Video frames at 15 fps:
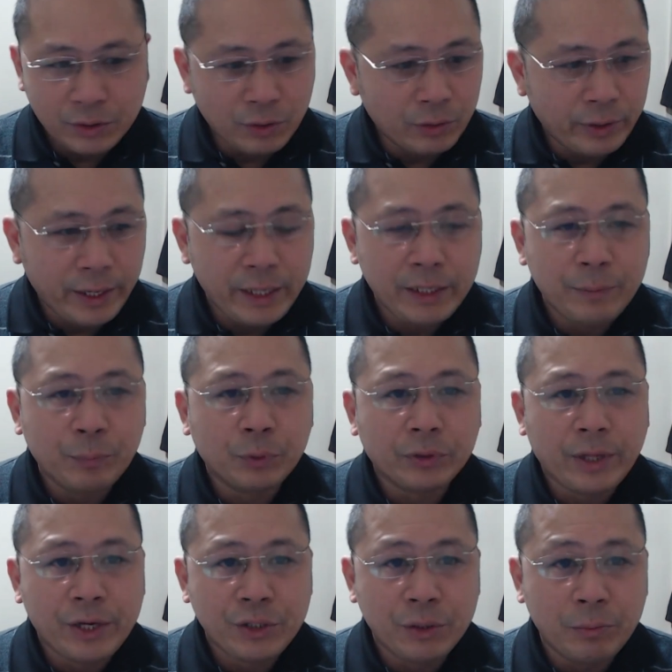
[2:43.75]
or any
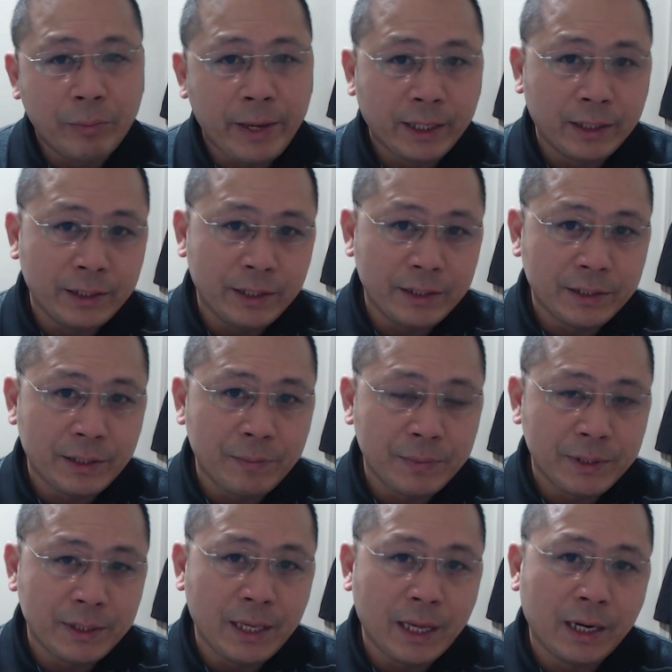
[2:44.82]
protection
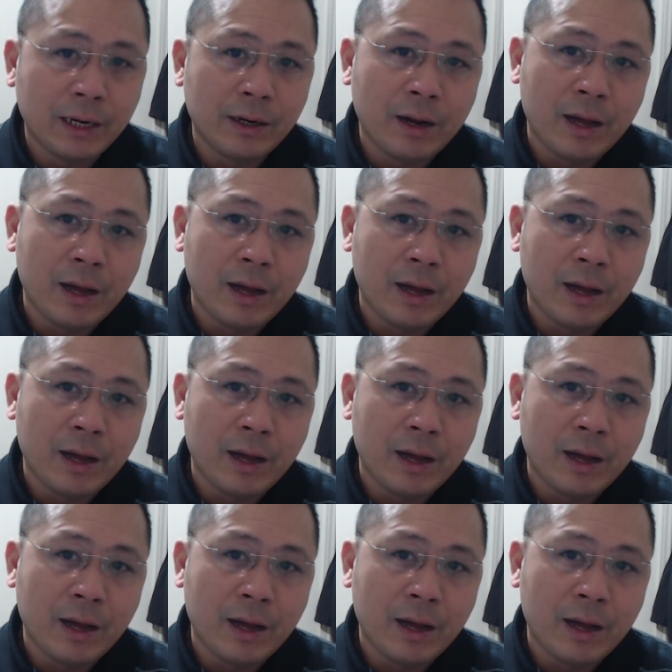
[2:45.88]
mechanisms that are